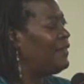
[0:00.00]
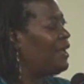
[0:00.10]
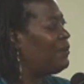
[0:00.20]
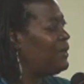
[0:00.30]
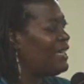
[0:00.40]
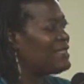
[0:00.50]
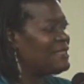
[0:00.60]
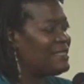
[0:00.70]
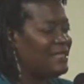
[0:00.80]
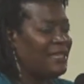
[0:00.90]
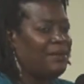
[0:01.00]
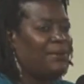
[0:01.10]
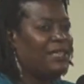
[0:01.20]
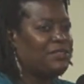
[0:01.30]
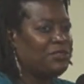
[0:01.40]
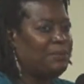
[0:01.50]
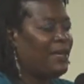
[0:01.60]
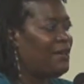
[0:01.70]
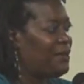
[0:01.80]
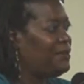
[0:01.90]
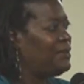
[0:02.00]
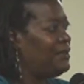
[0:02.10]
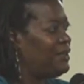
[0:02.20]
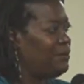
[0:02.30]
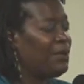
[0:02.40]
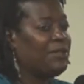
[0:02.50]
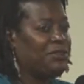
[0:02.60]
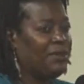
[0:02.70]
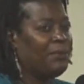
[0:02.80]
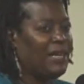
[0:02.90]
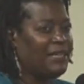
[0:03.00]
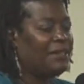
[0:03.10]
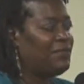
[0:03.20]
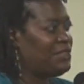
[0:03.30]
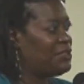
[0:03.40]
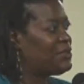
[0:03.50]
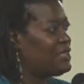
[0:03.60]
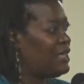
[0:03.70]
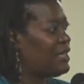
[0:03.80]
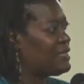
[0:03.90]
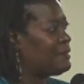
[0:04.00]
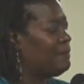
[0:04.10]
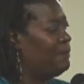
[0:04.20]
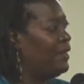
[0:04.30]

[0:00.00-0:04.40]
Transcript: that we as a city, we can do better than what we're doing right now for District 6.